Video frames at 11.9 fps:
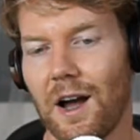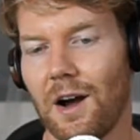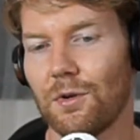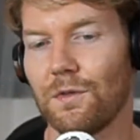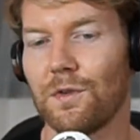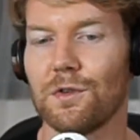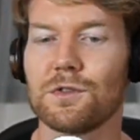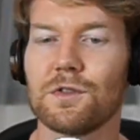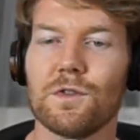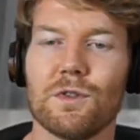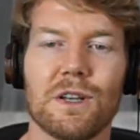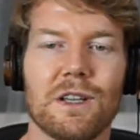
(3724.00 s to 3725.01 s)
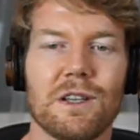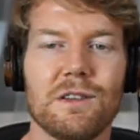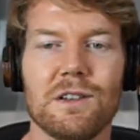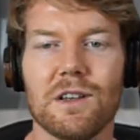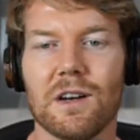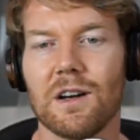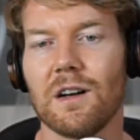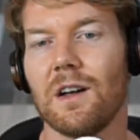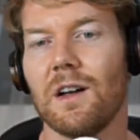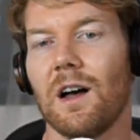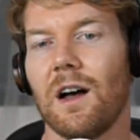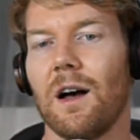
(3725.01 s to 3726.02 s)
hour. For those of you in India,
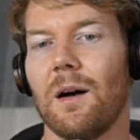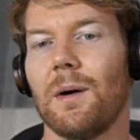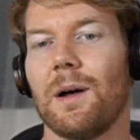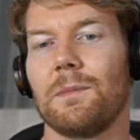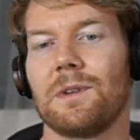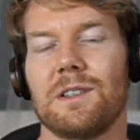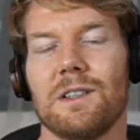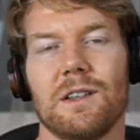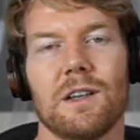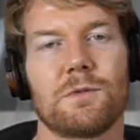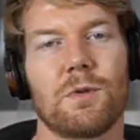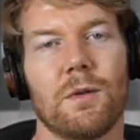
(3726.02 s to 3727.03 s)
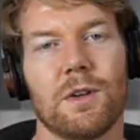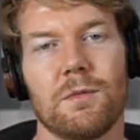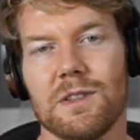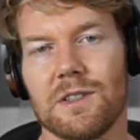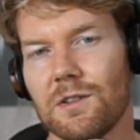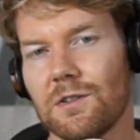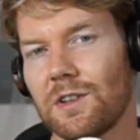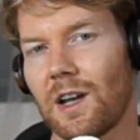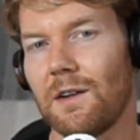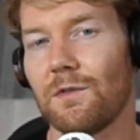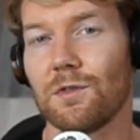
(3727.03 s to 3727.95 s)
I'm seeing that's probably going to be dinner time.